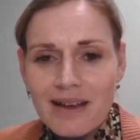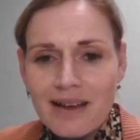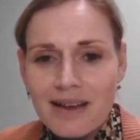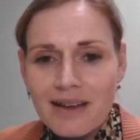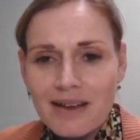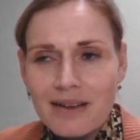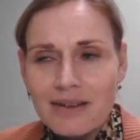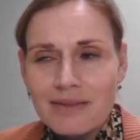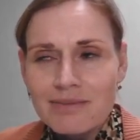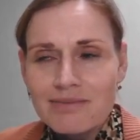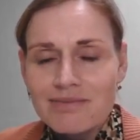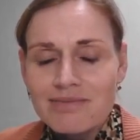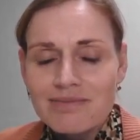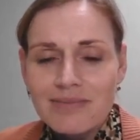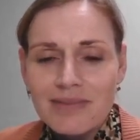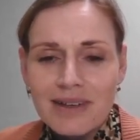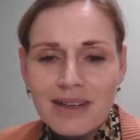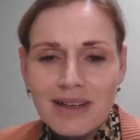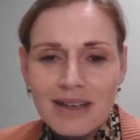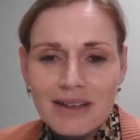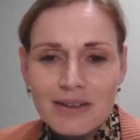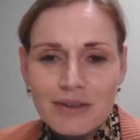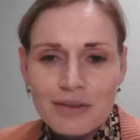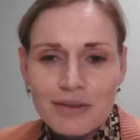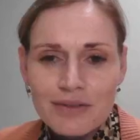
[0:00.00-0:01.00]

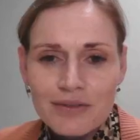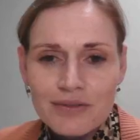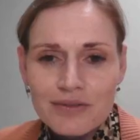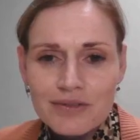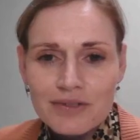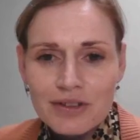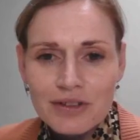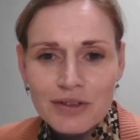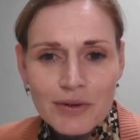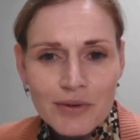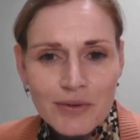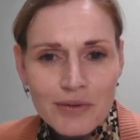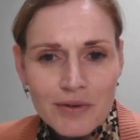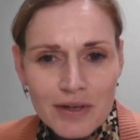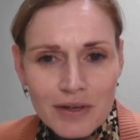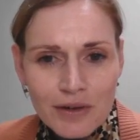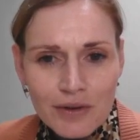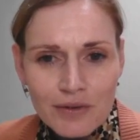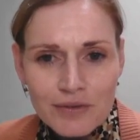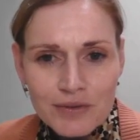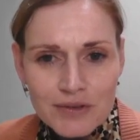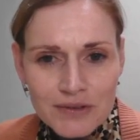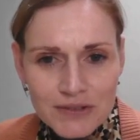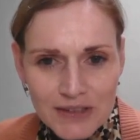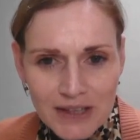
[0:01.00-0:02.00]
kind of theory
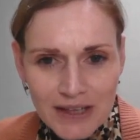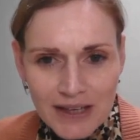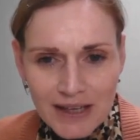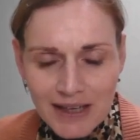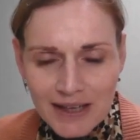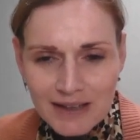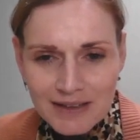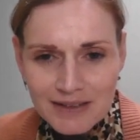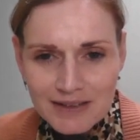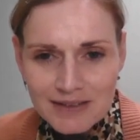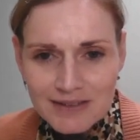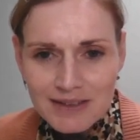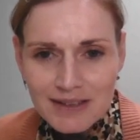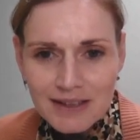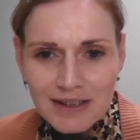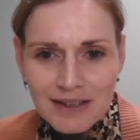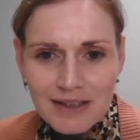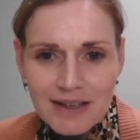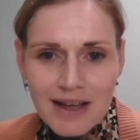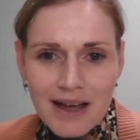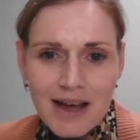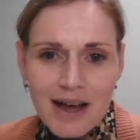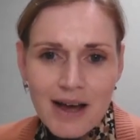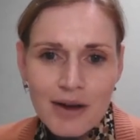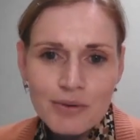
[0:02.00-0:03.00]
of change,
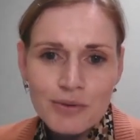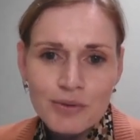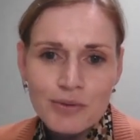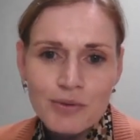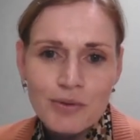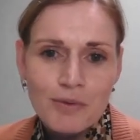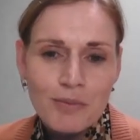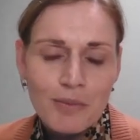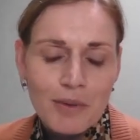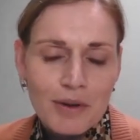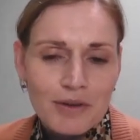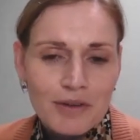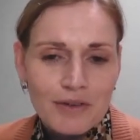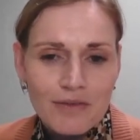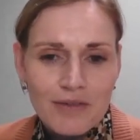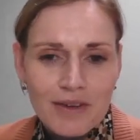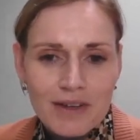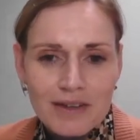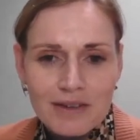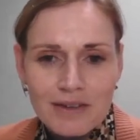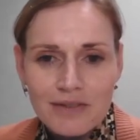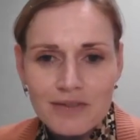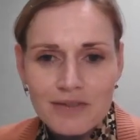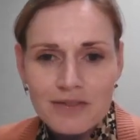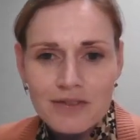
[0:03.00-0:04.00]
and how do you
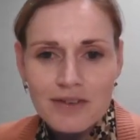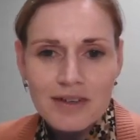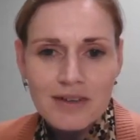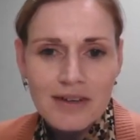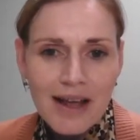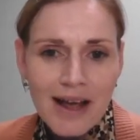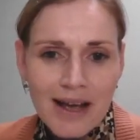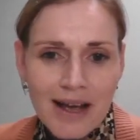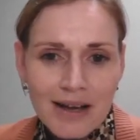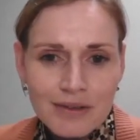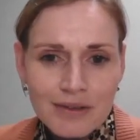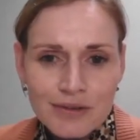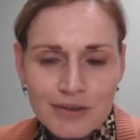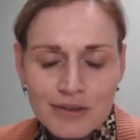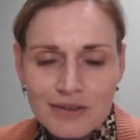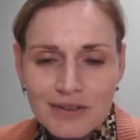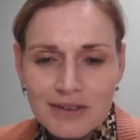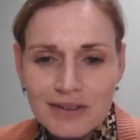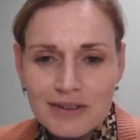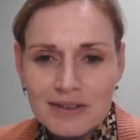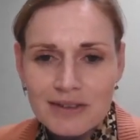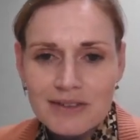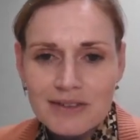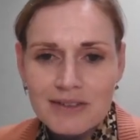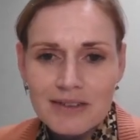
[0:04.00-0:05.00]
motivate different actors
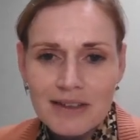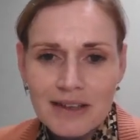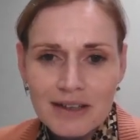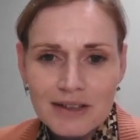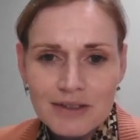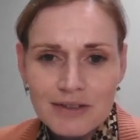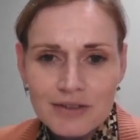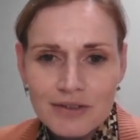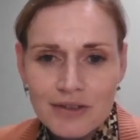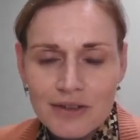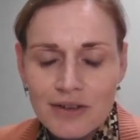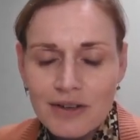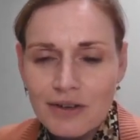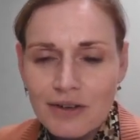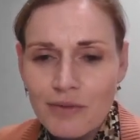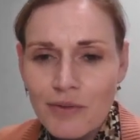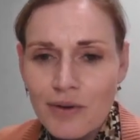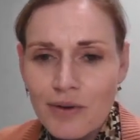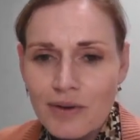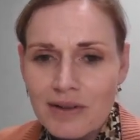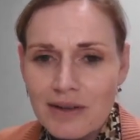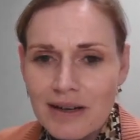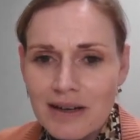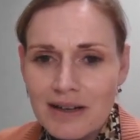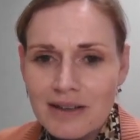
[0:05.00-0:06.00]
in the sector, and
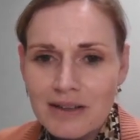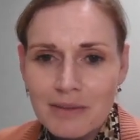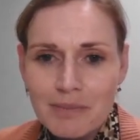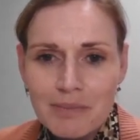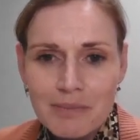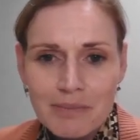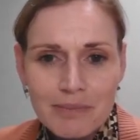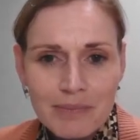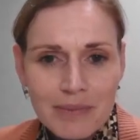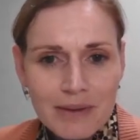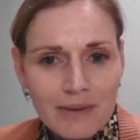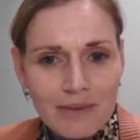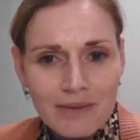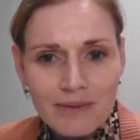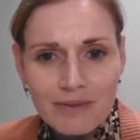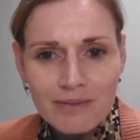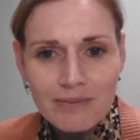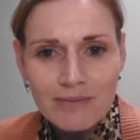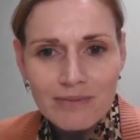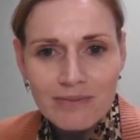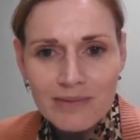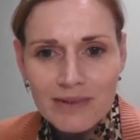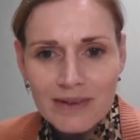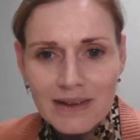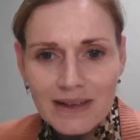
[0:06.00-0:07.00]
what are the
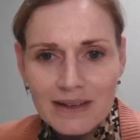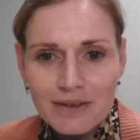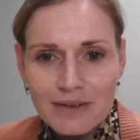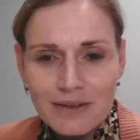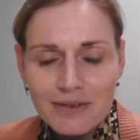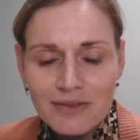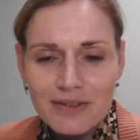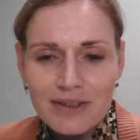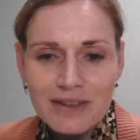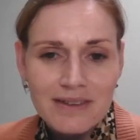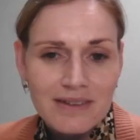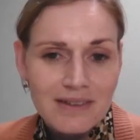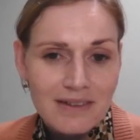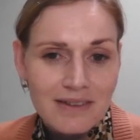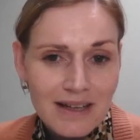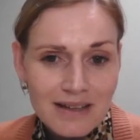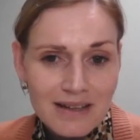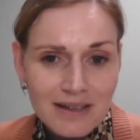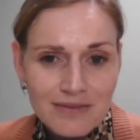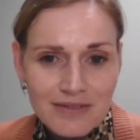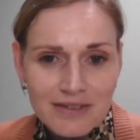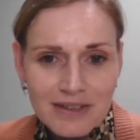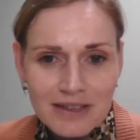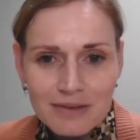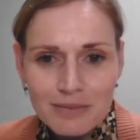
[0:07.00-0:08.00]
kind of
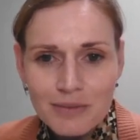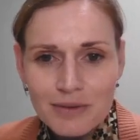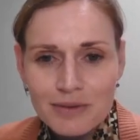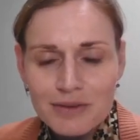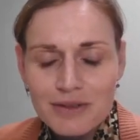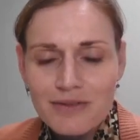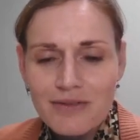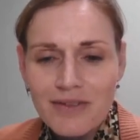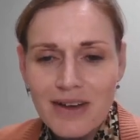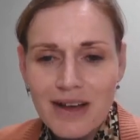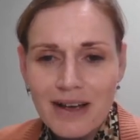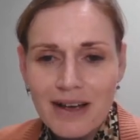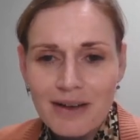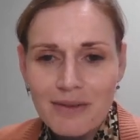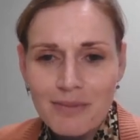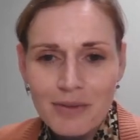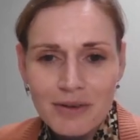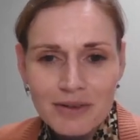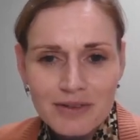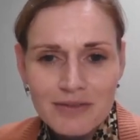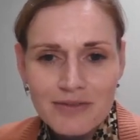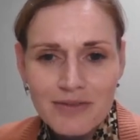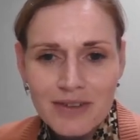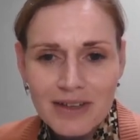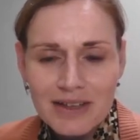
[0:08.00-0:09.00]
incentives that
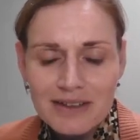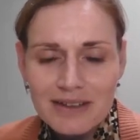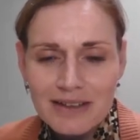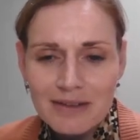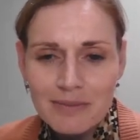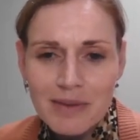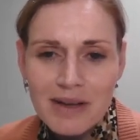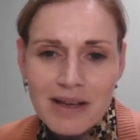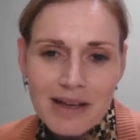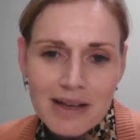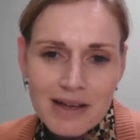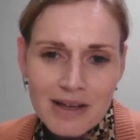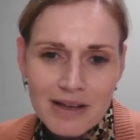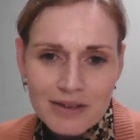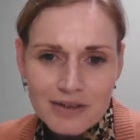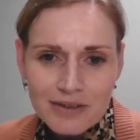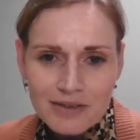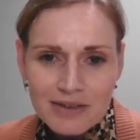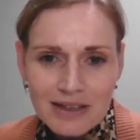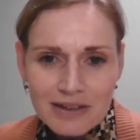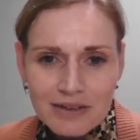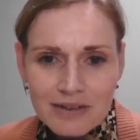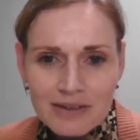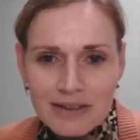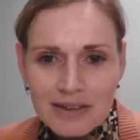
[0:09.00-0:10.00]
motivate them.
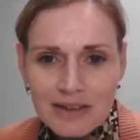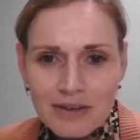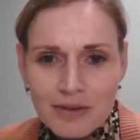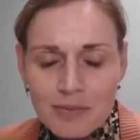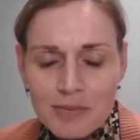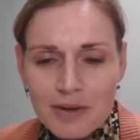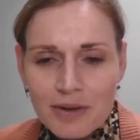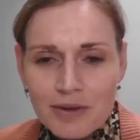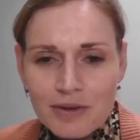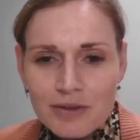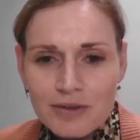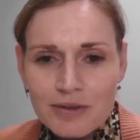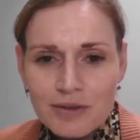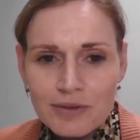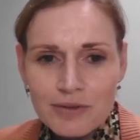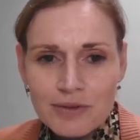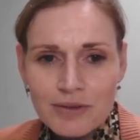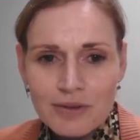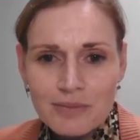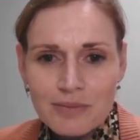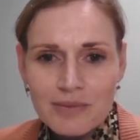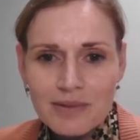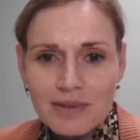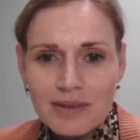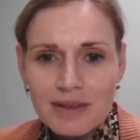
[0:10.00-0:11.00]
So that there will be also
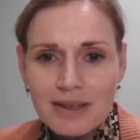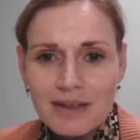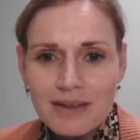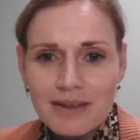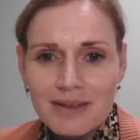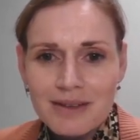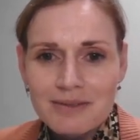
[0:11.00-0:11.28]
some